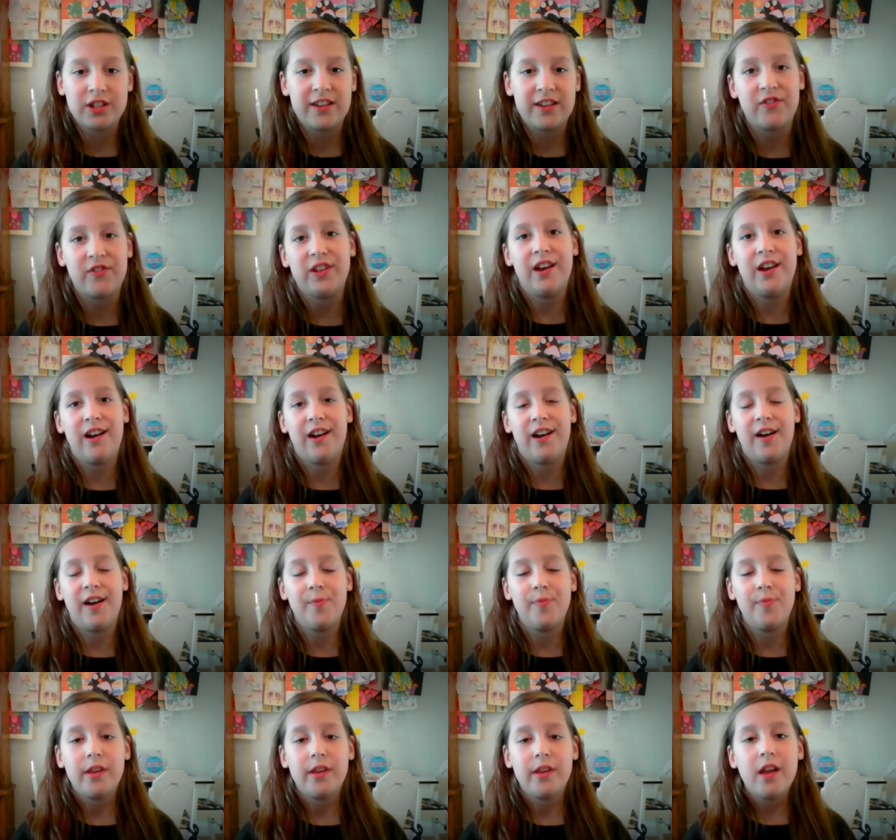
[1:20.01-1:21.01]

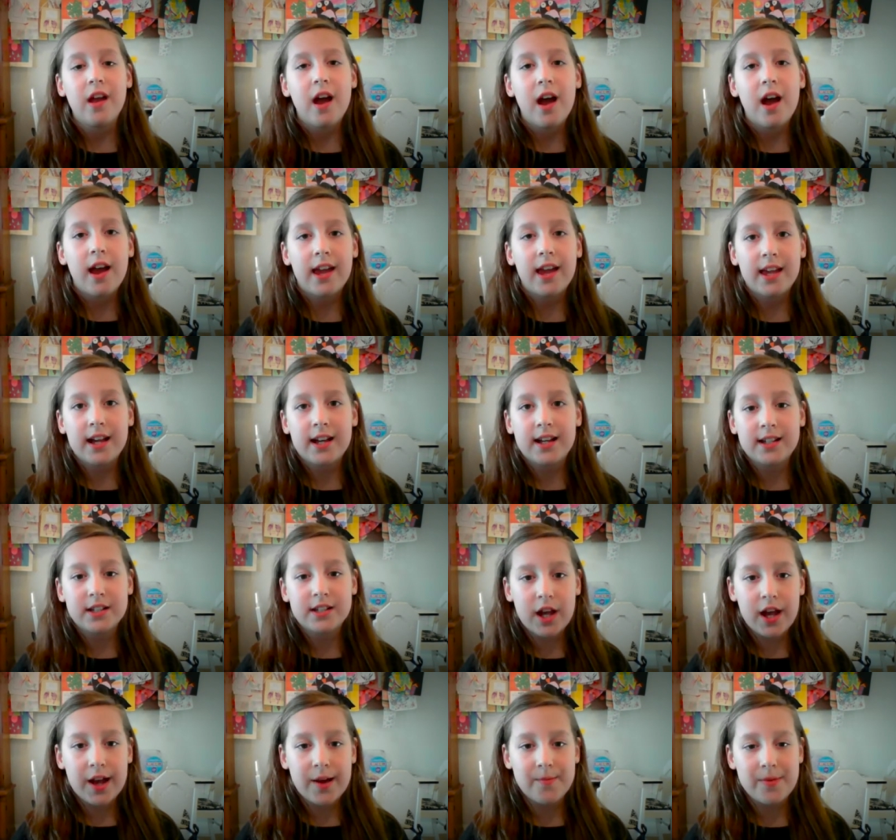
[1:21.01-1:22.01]
stevia,
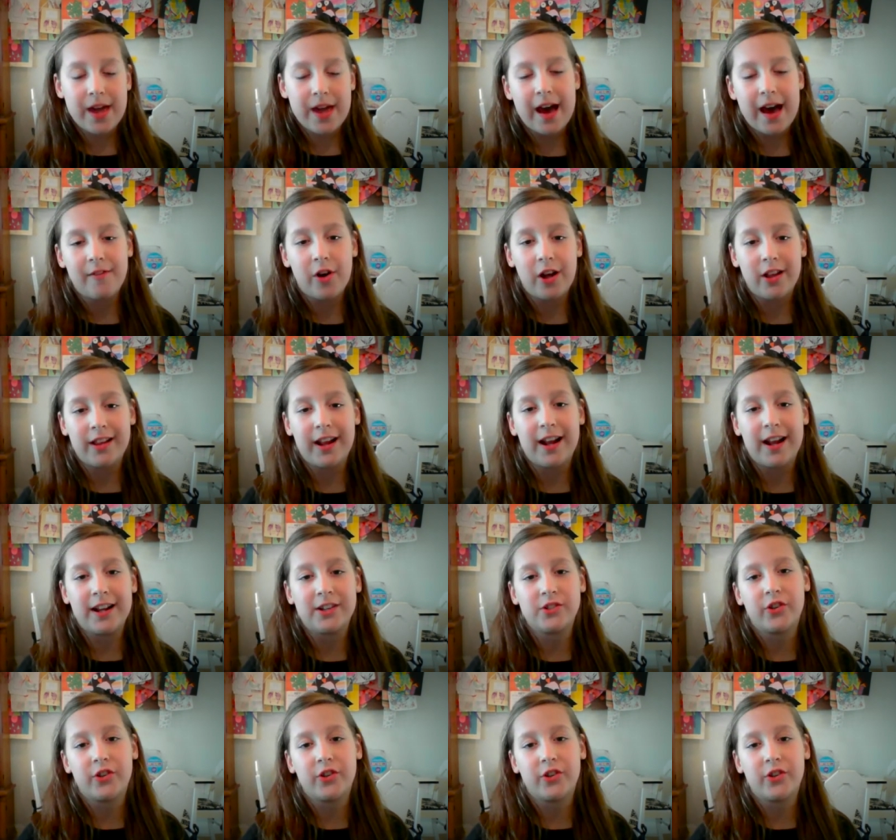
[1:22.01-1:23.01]
and um, we have all
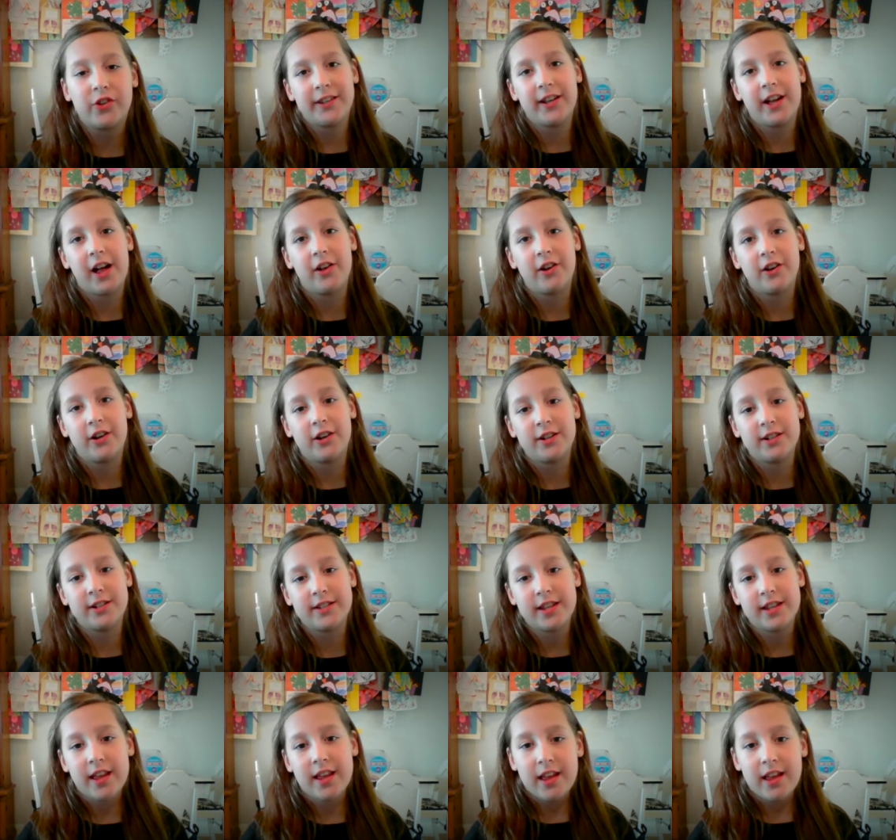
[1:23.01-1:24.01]
natural flavors and
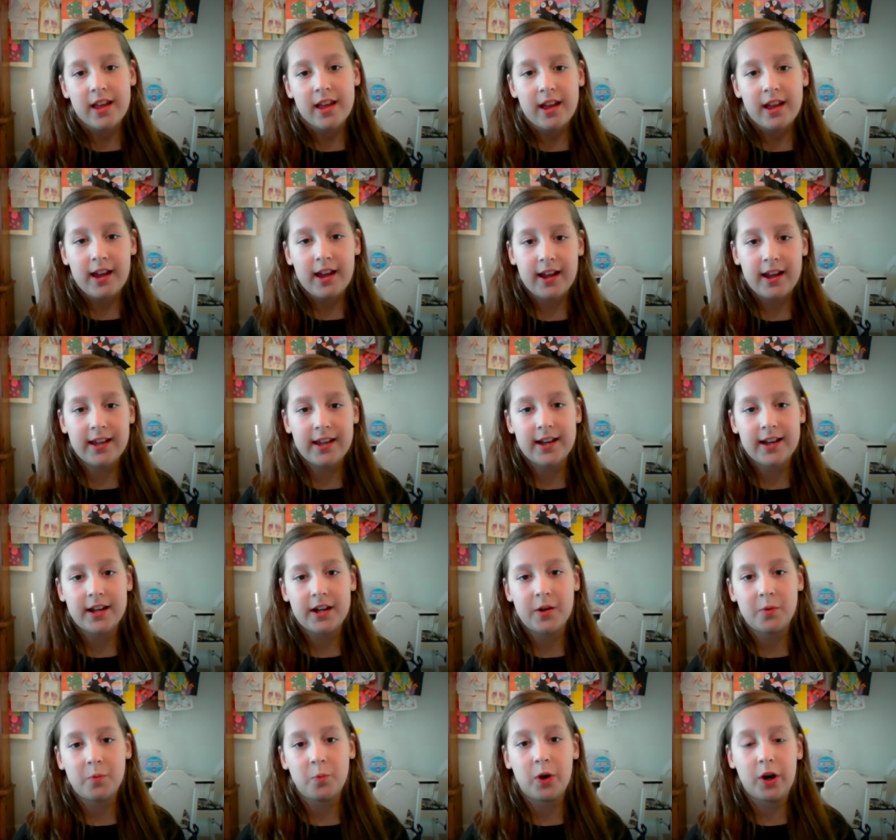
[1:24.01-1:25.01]
colors,
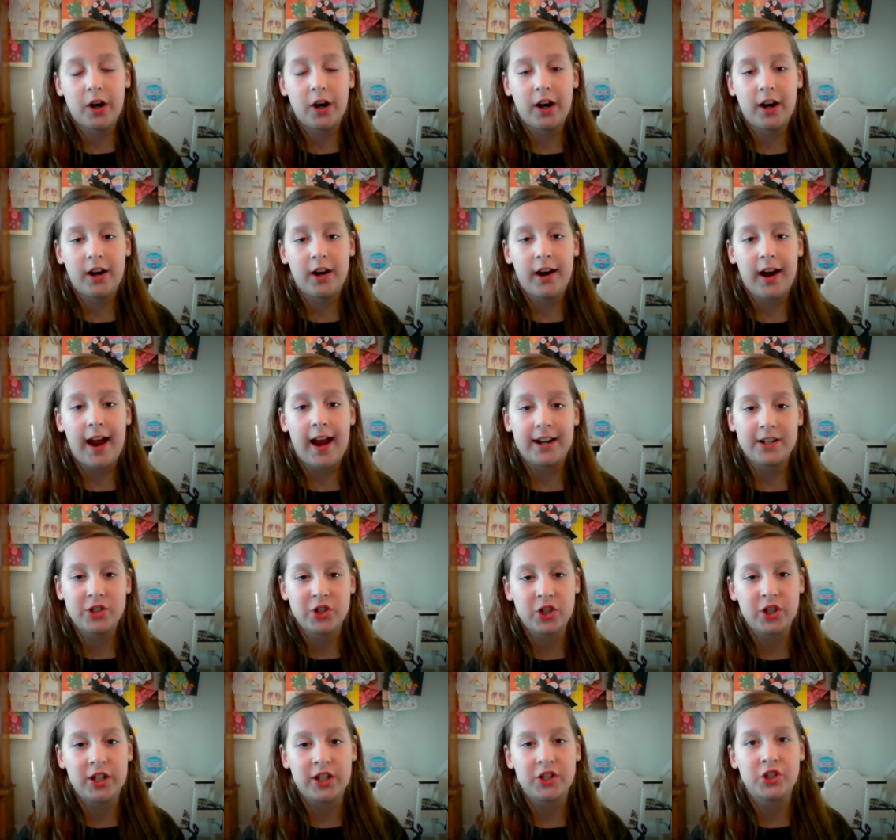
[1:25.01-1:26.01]
and we're
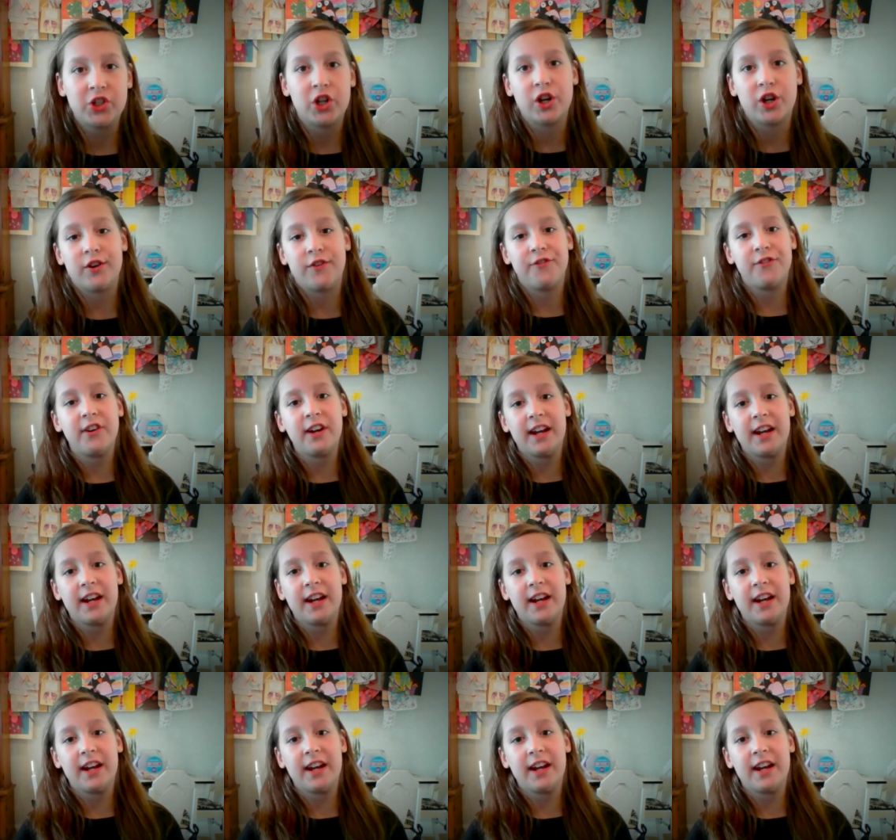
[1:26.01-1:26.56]
actually sugar